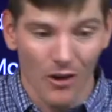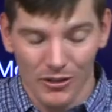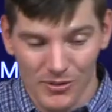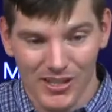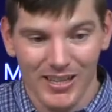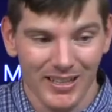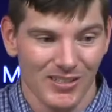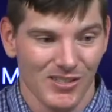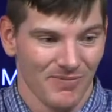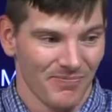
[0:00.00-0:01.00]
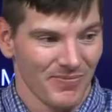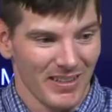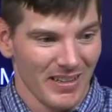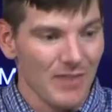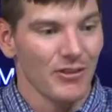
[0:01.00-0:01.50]
those things,
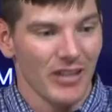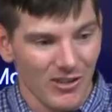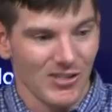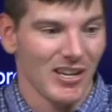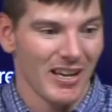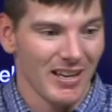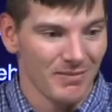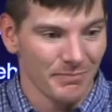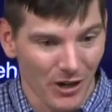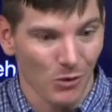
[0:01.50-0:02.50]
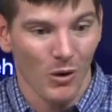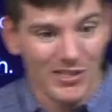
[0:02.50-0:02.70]
even they're saying there was